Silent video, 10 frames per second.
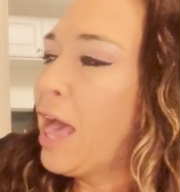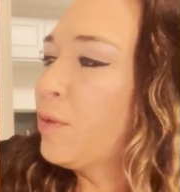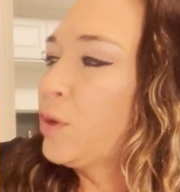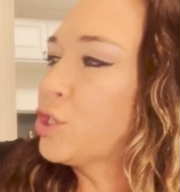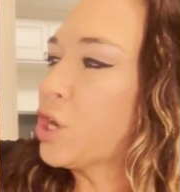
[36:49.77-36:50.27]
And
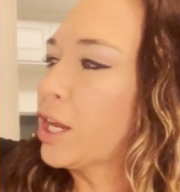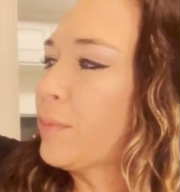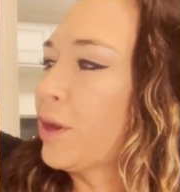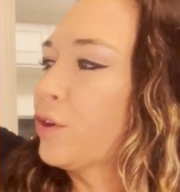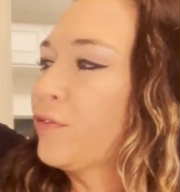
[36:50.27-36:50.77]
then when you're
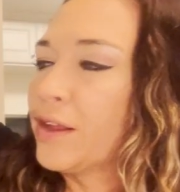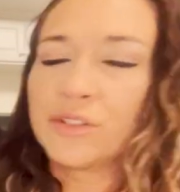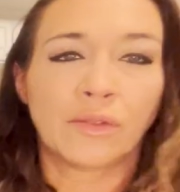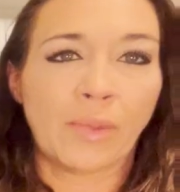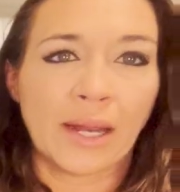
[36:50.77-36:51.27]
talking about your
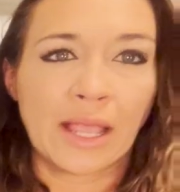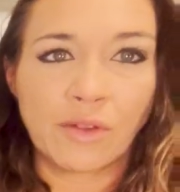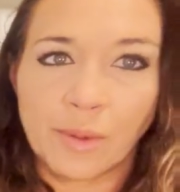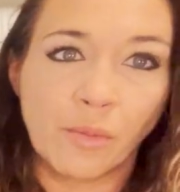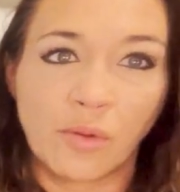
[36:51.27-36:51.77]
ventral body
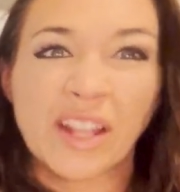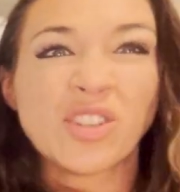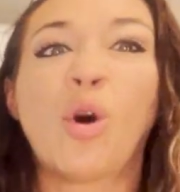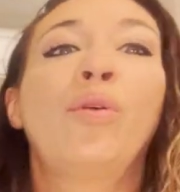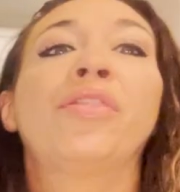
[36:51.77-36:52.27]
cavity, remember
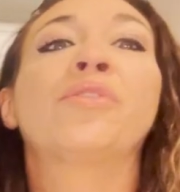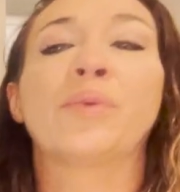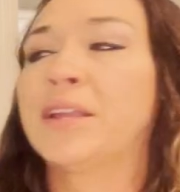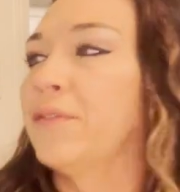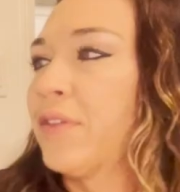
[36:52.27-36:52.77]
that's all
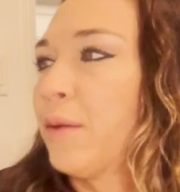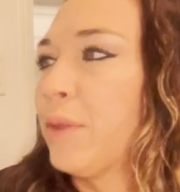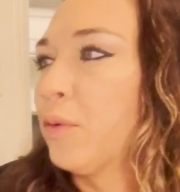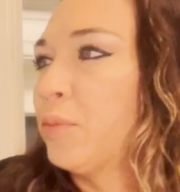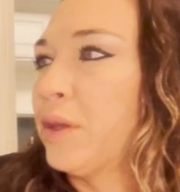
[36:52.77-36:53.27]
three of them.
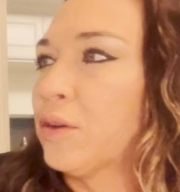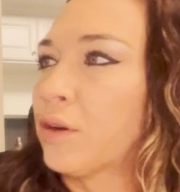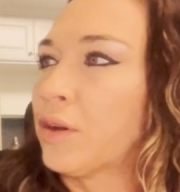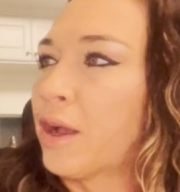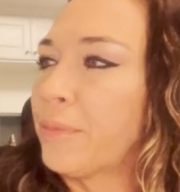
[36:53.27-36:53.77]
That would be
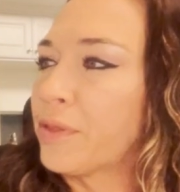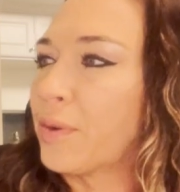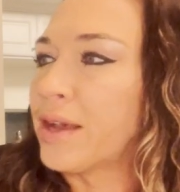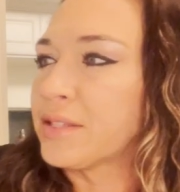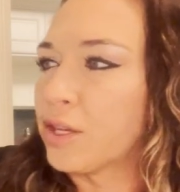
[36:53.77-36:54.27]
your um,
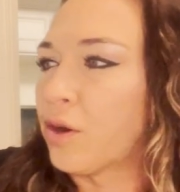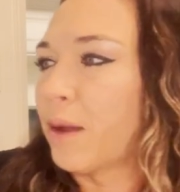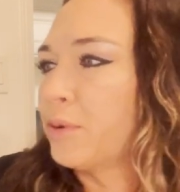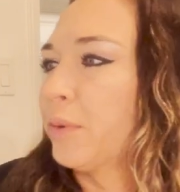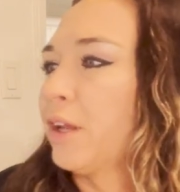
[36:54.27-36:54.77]
thoracic, your
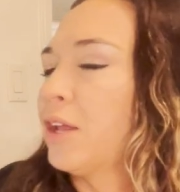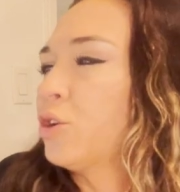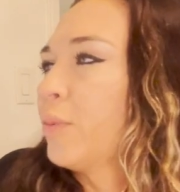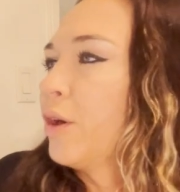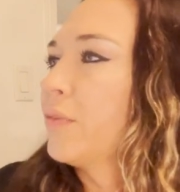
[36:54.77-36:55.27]
abdomen, and
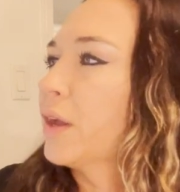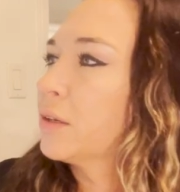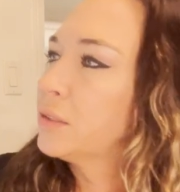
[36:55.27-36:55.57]
your pelvic.